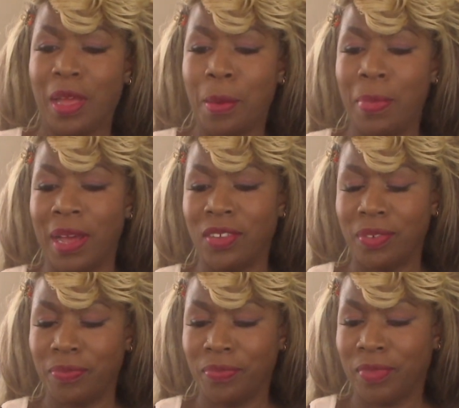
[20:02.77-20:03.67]

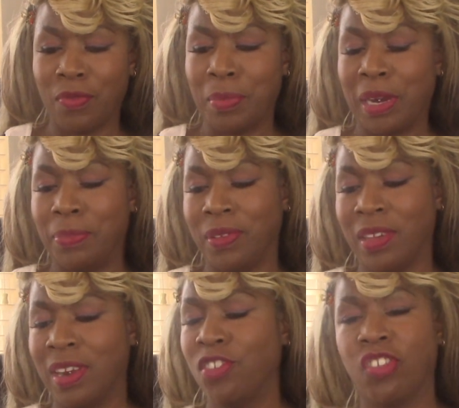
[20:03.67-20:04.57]
But everybody put
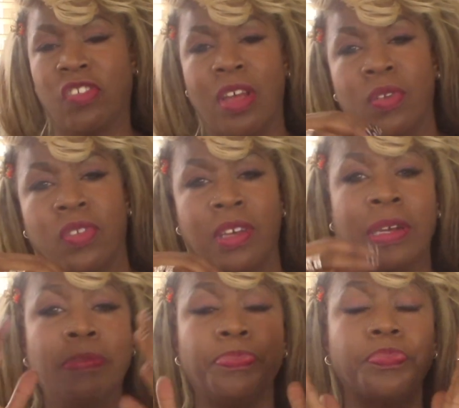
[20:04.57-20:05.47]
that. It just sounds
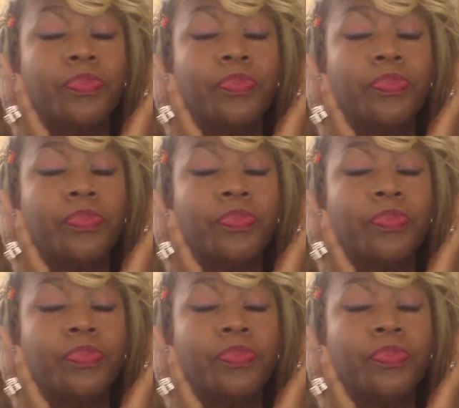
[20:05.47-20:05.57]
good.